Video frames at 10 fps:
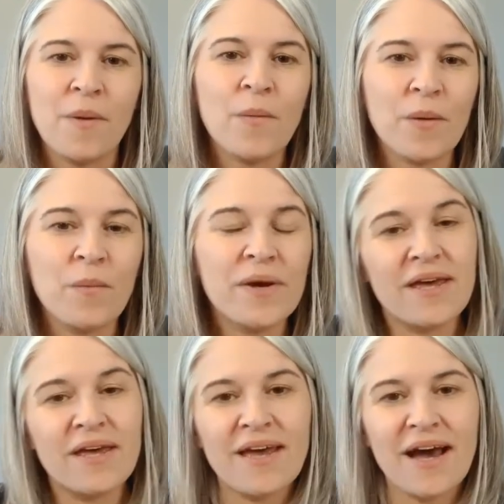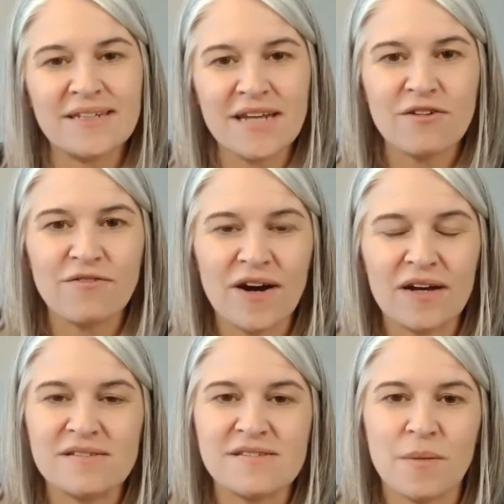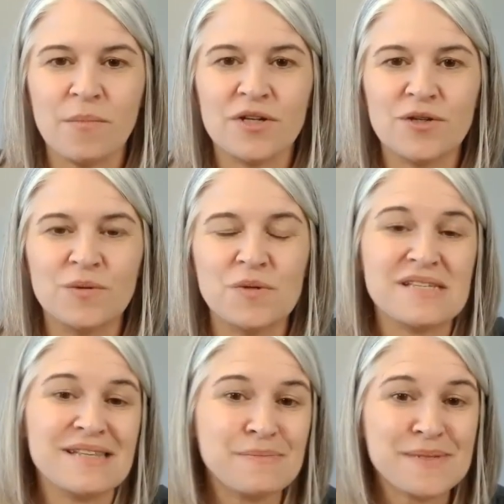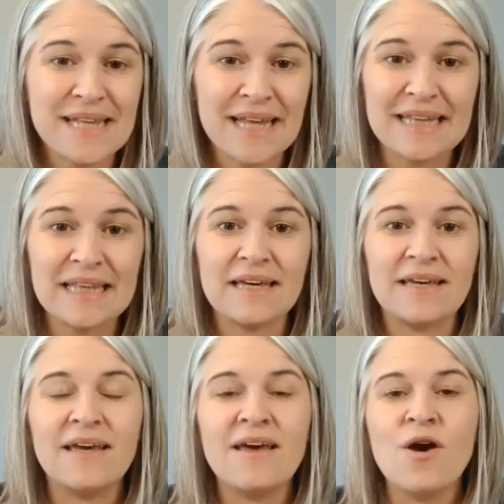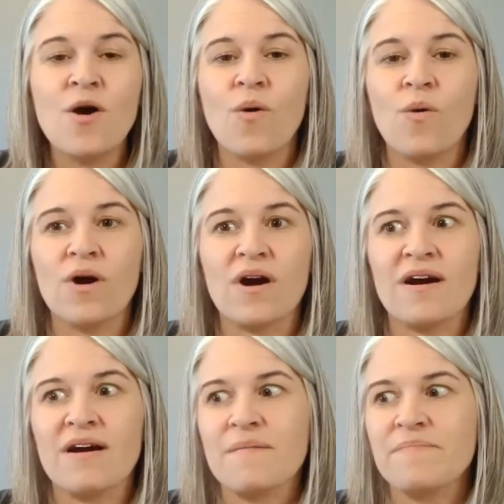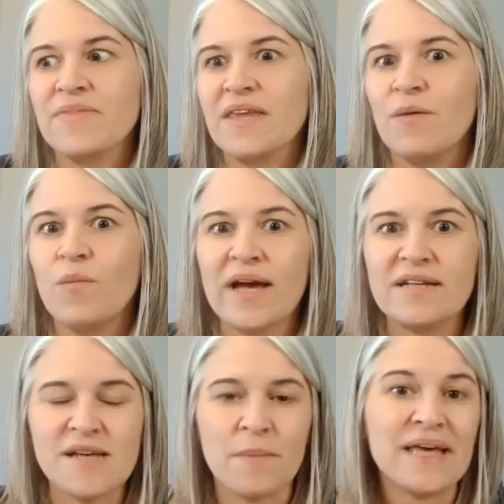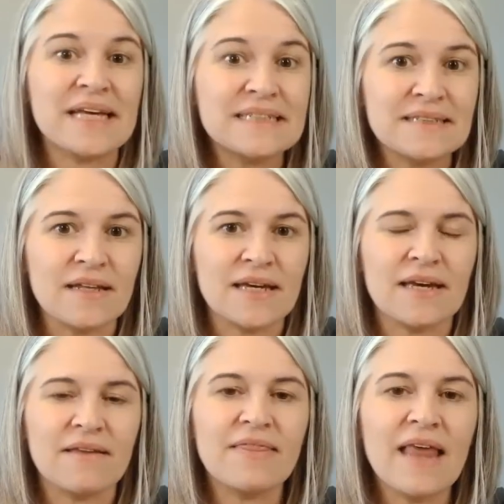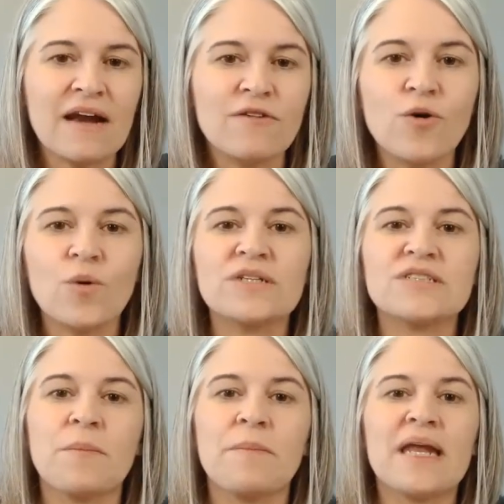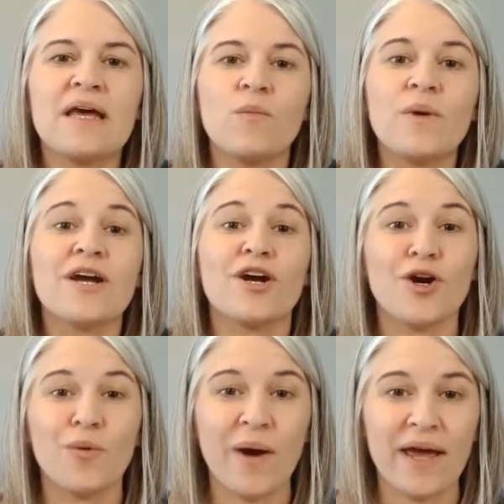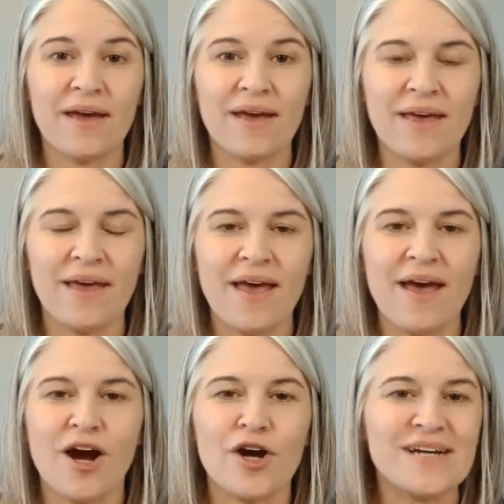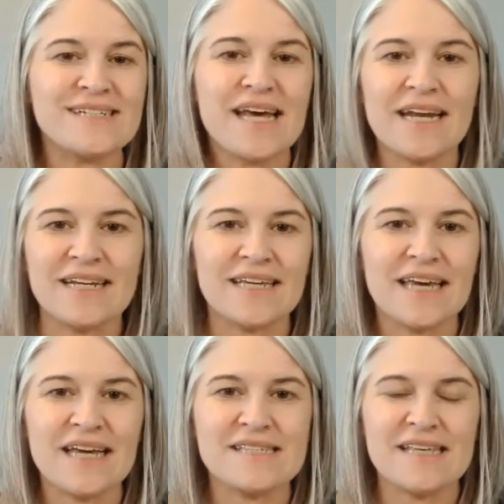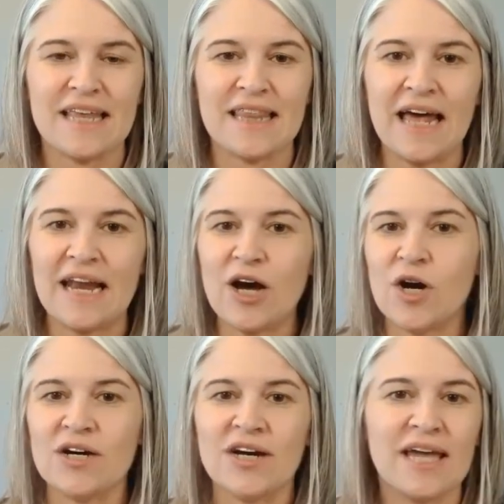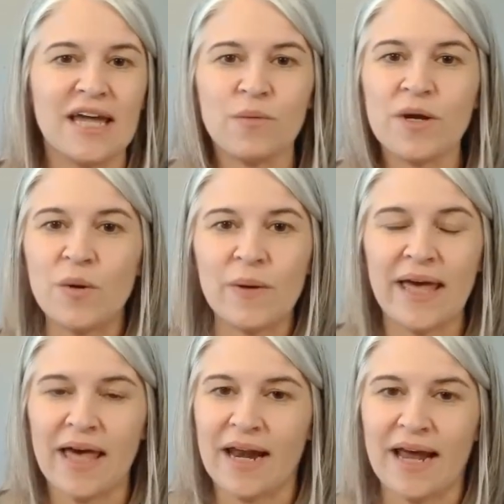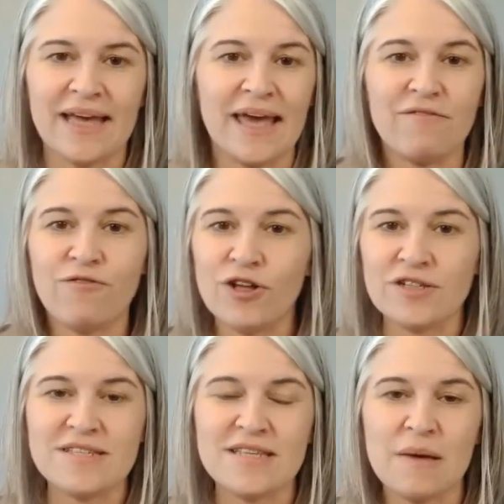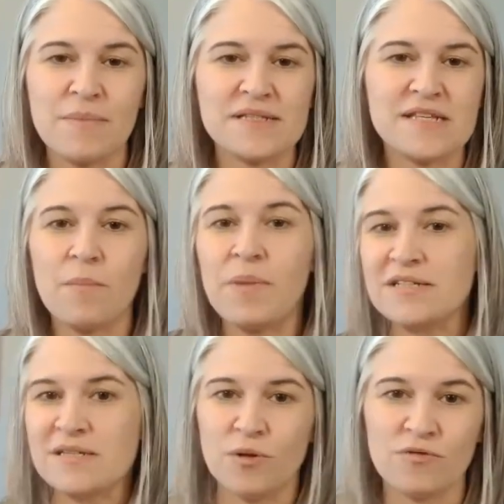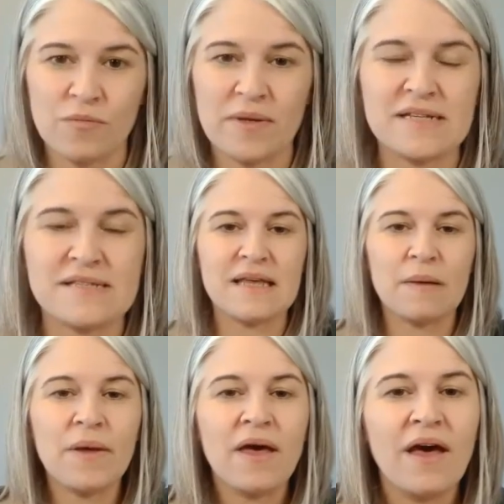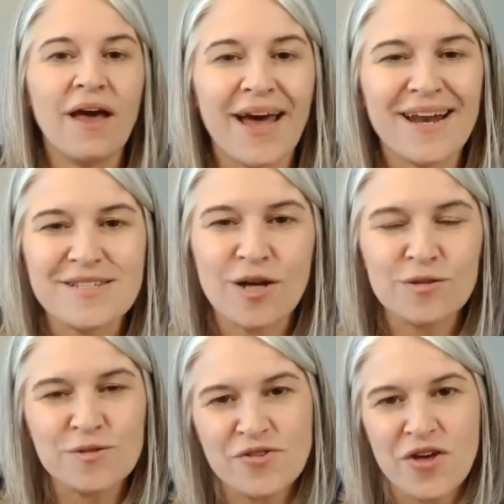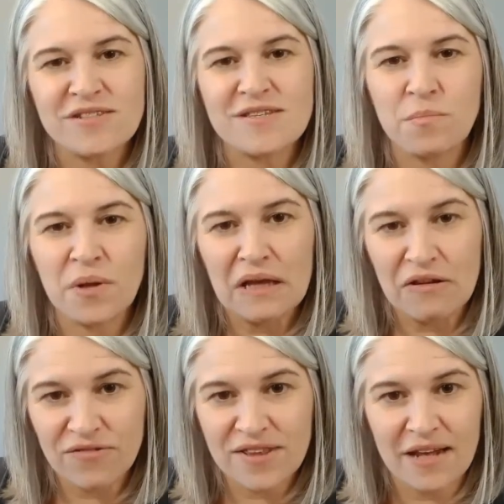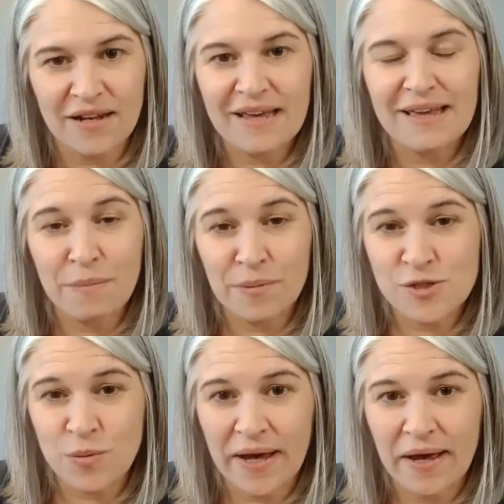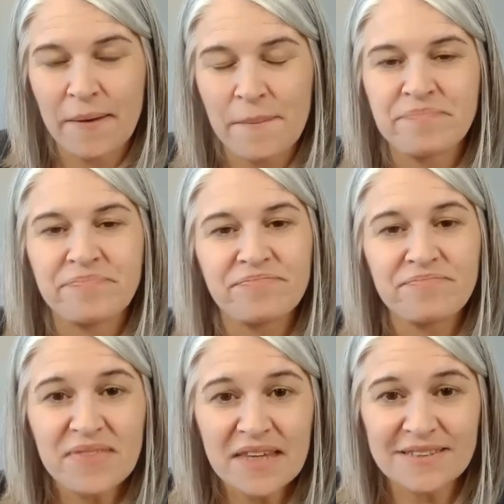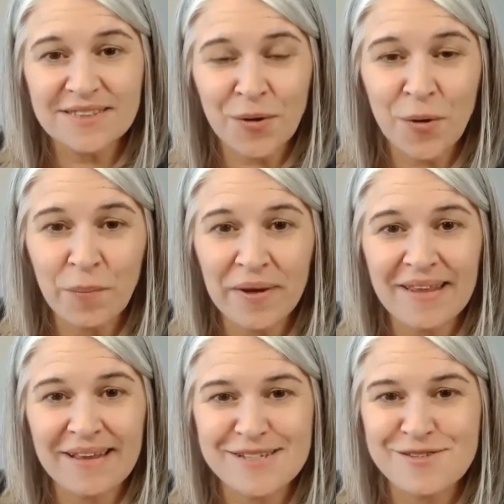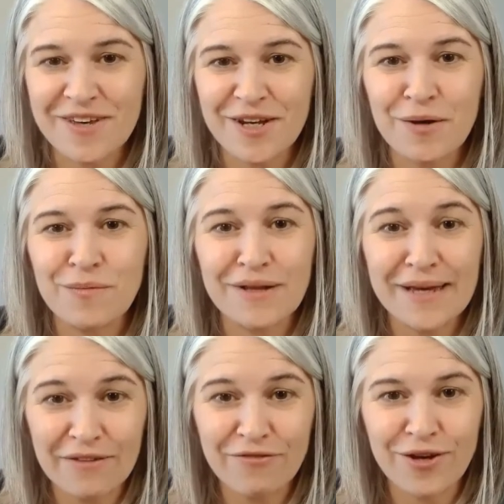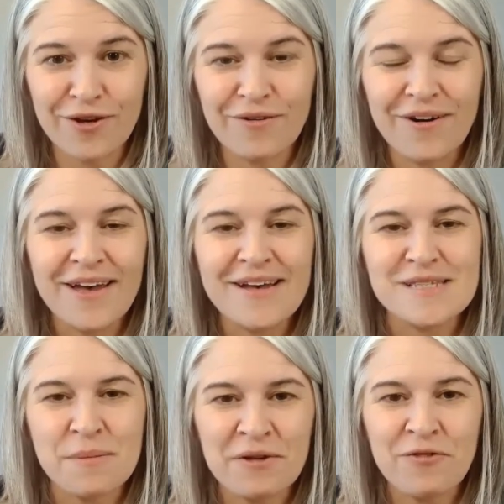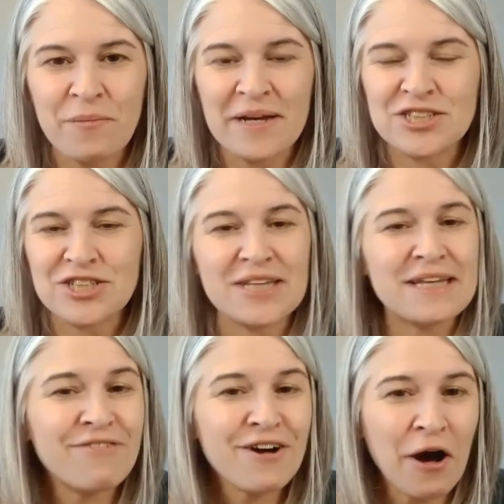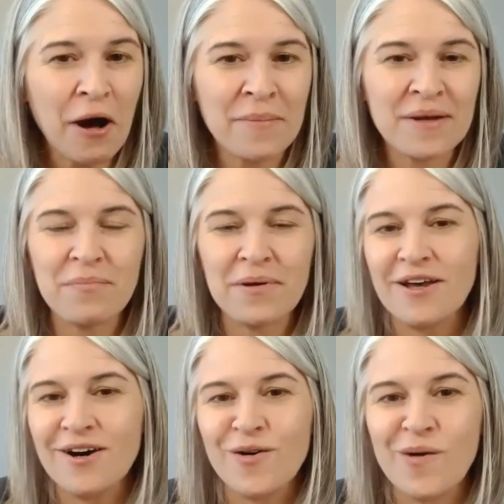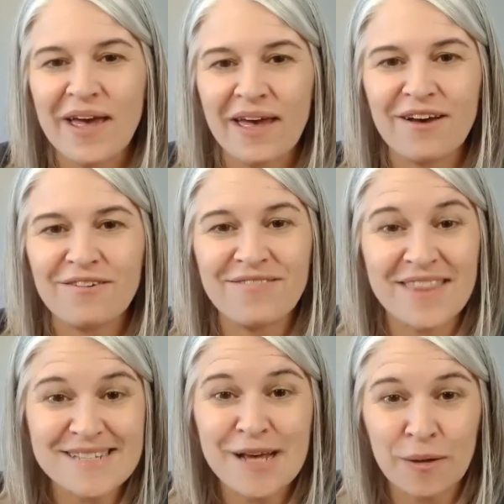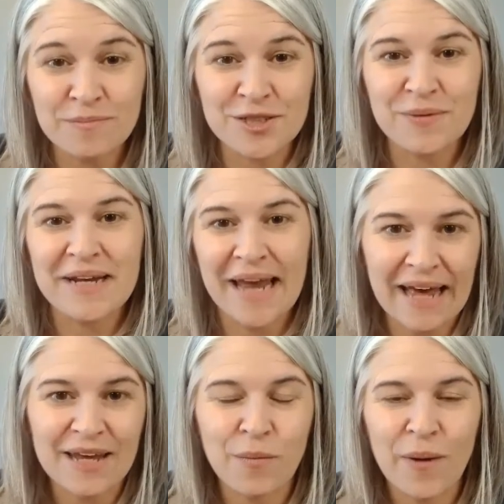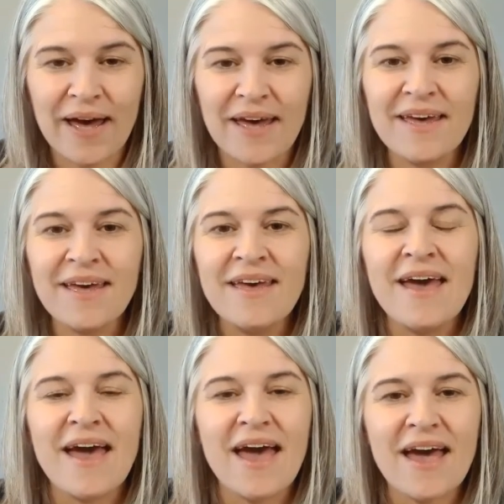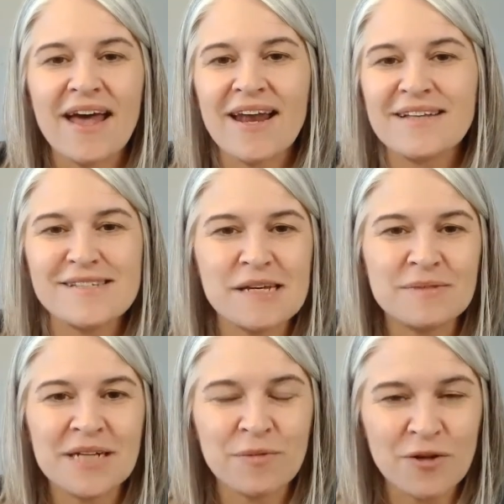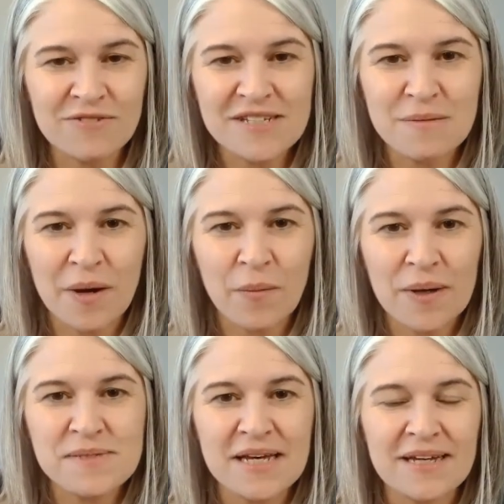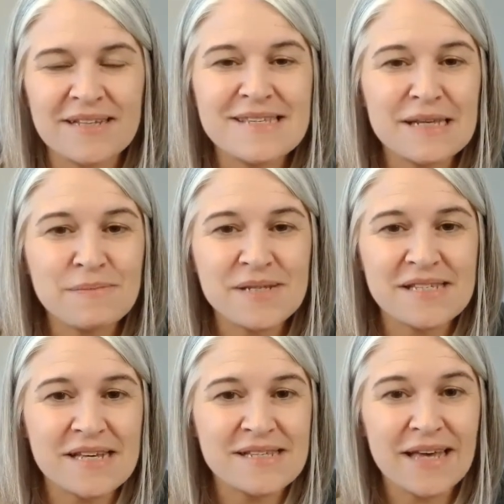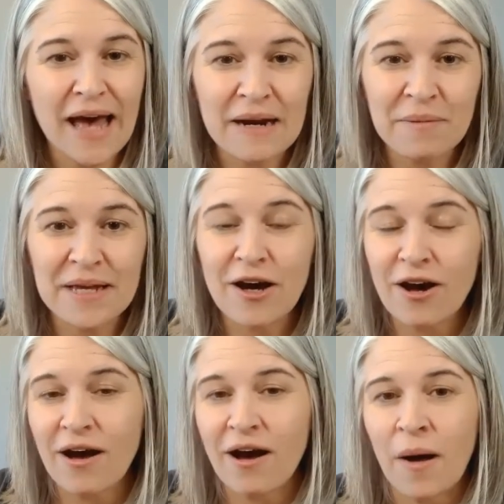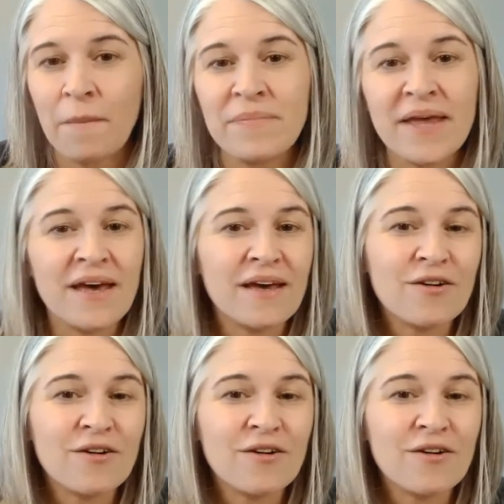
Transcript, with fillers: but when we identify as someone who sleeps lightly or wakes up easily, then of course, the minute we are awake, our identity kicks in that, oh, here we go again. I can't fall asleep. It's not possible for sleep. And it's all those thoughts and beliefs then that keep us awake. So, hoping that this video will give you some information, leave a comment below if this helped you in any way. And at the same time, go visit my website, sleepsuccessacademy.com